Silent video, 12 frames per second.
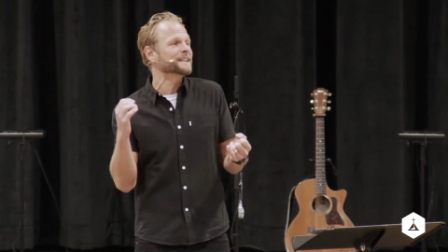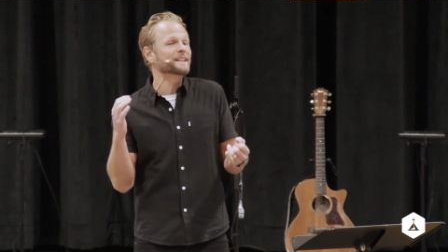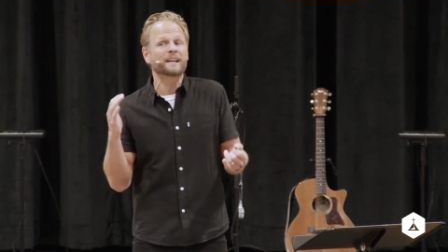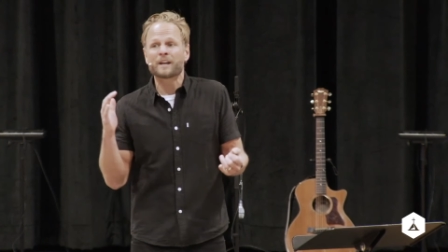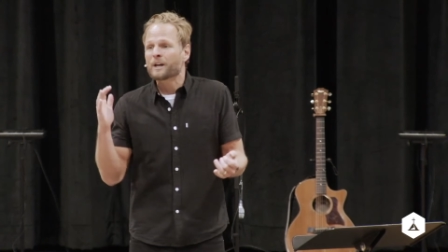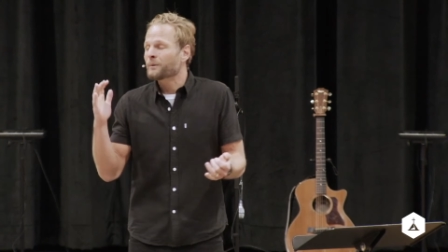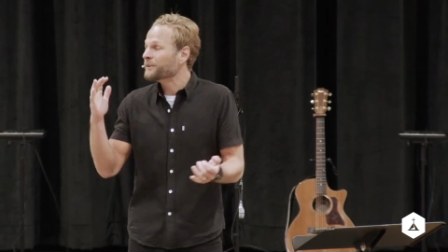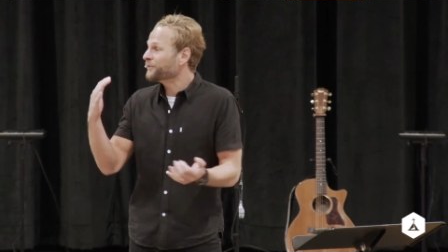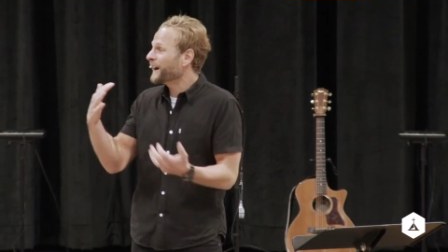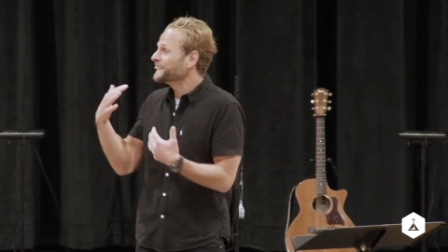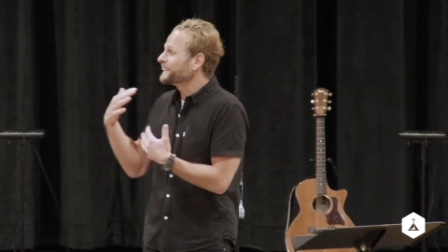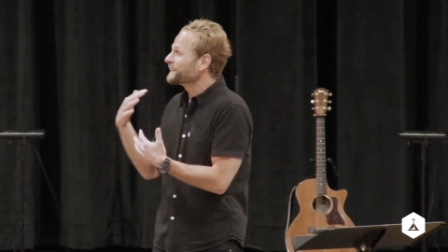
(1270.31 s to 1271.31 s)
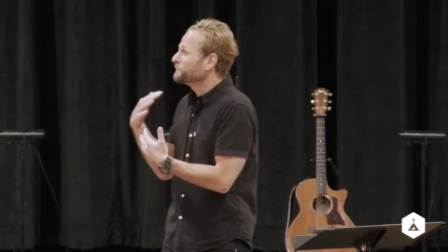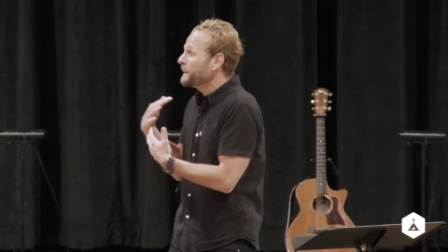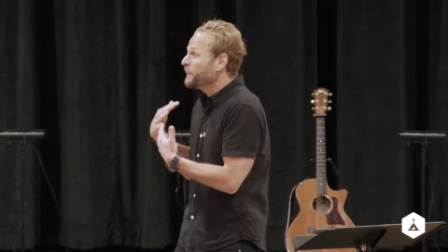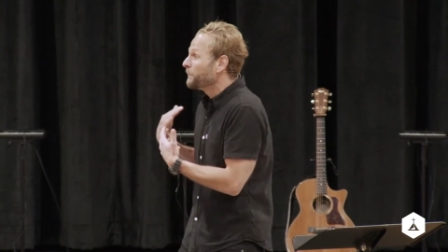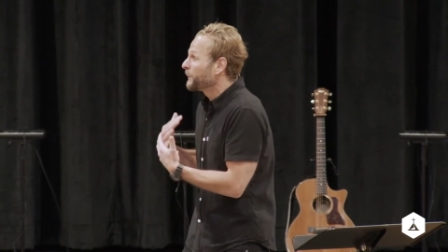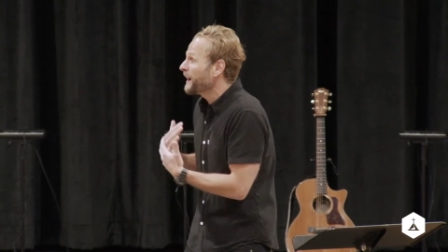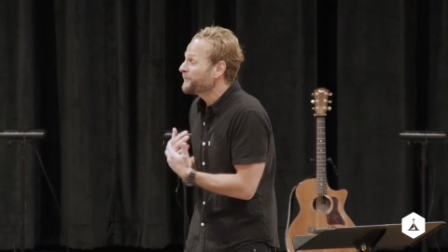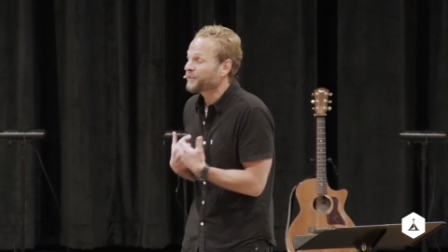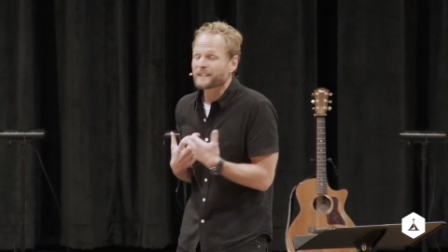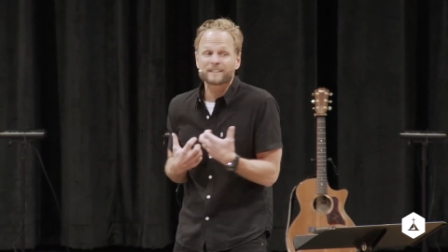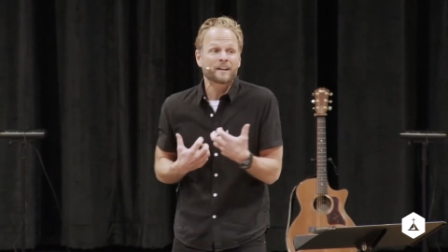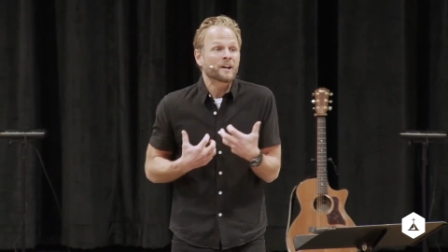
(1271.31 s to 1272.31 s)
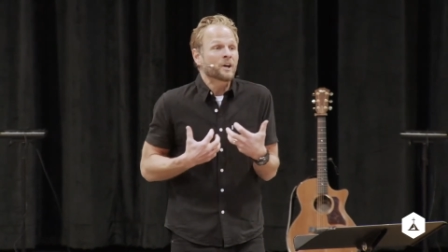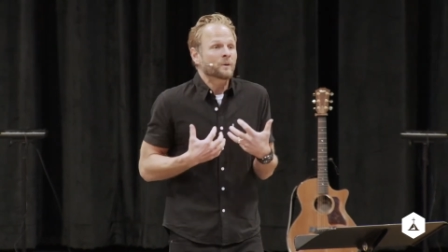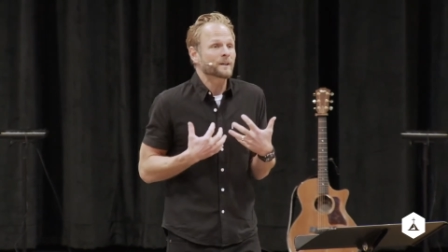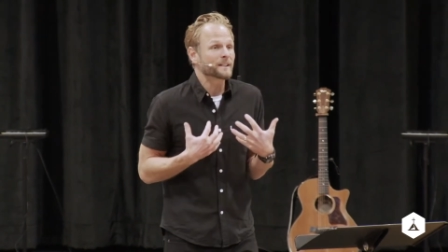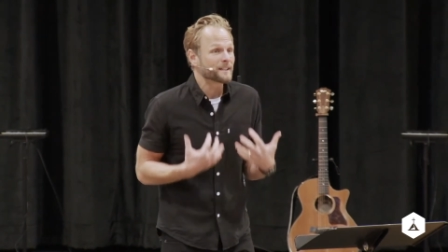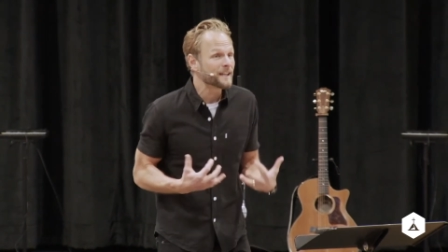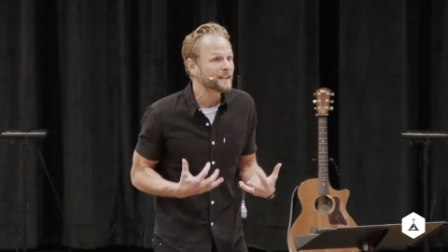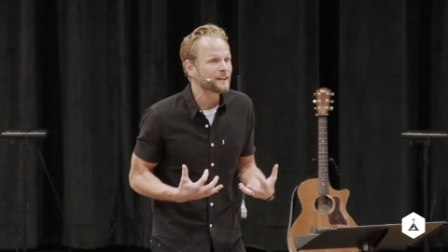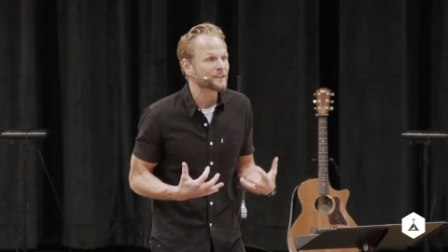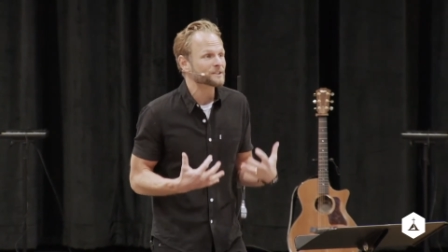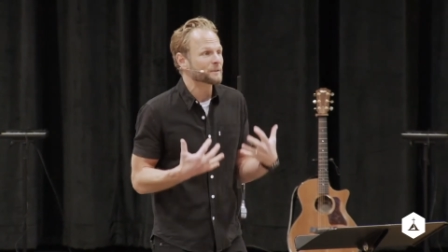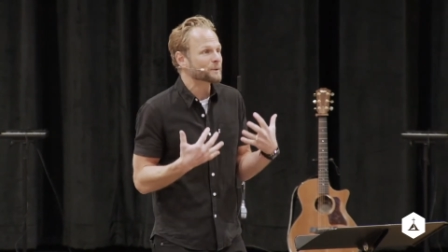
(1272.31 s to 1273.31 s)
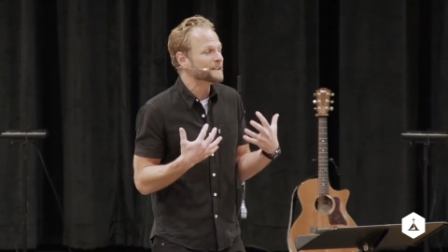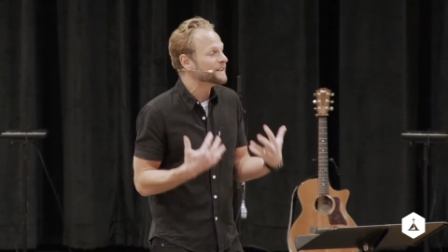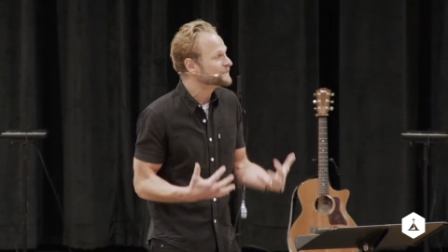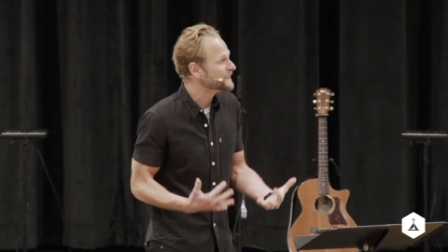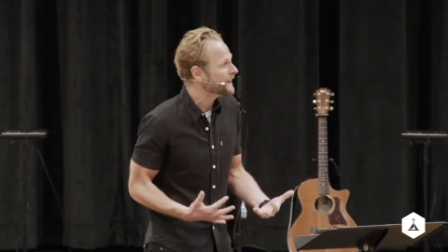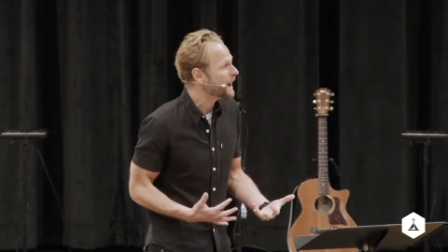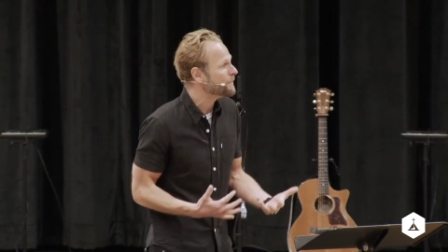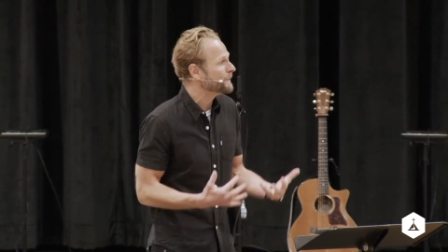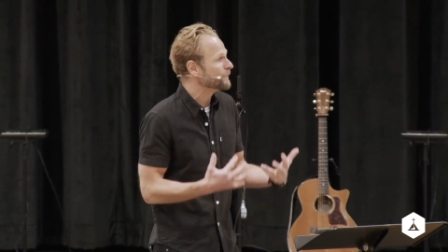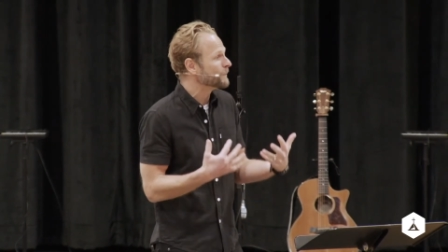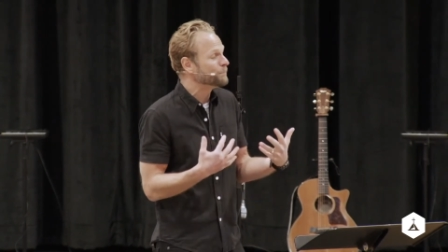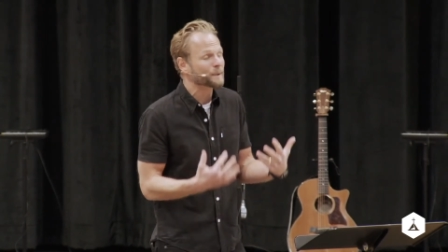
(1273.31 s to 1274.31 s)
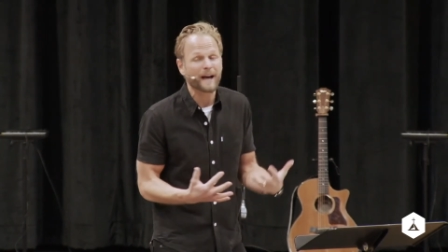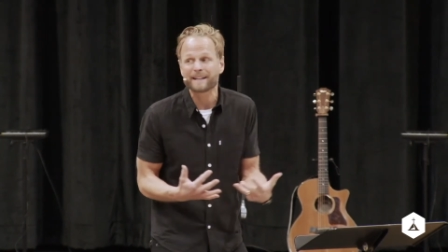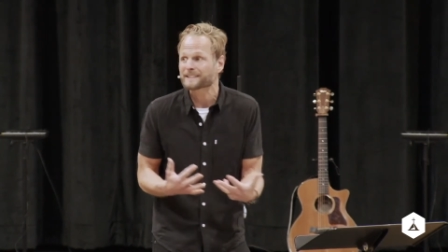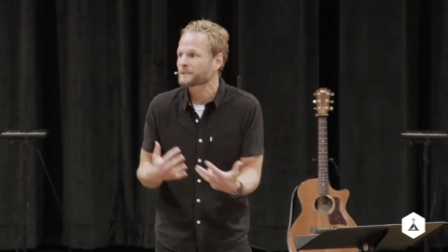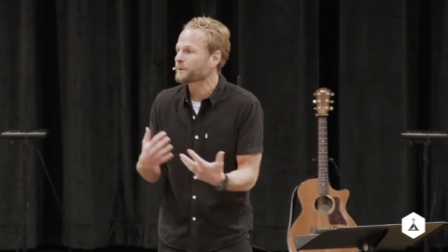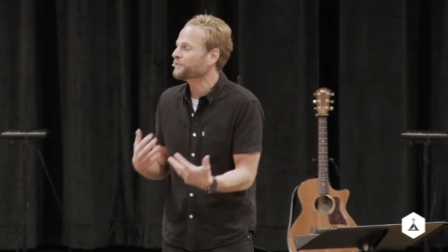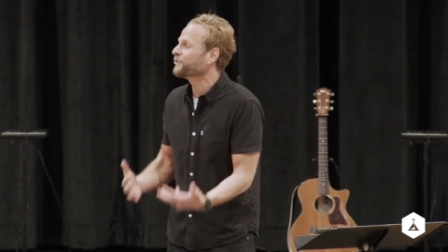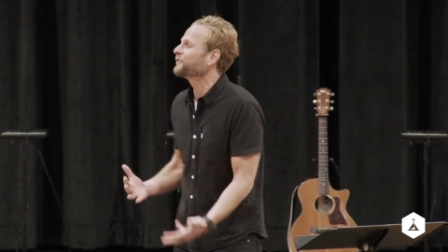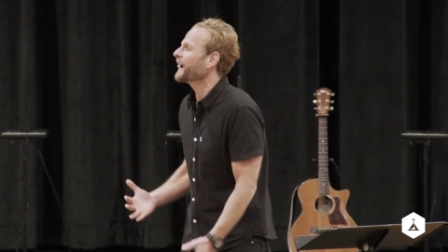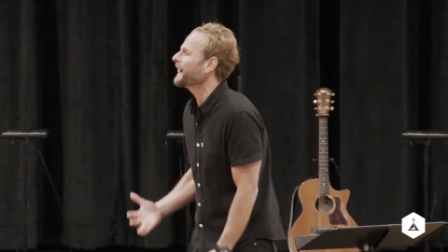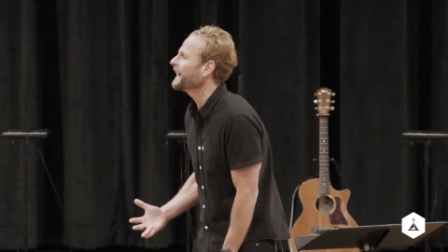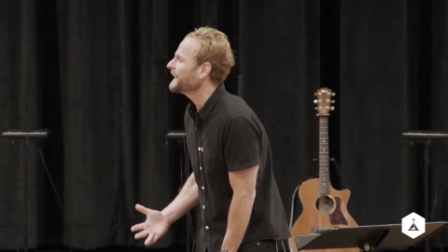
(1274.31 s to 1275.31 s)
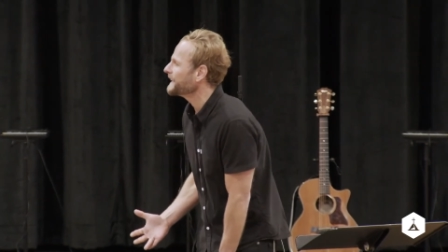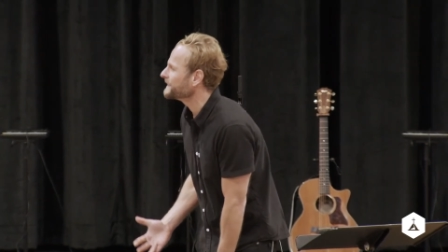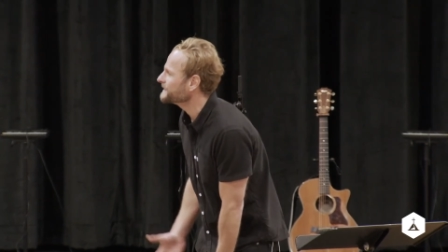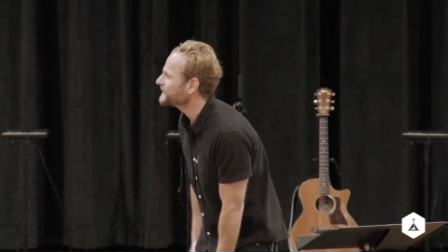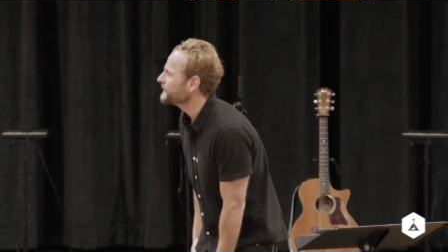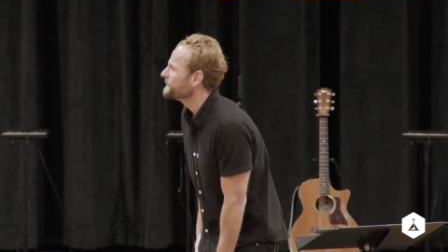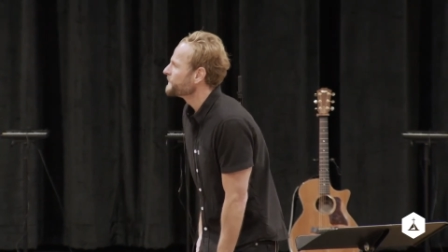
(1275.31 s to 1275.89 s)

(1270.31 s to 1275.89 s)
And we find that as people pray for us, we're healed and we're lifted up and we're blessed. And we find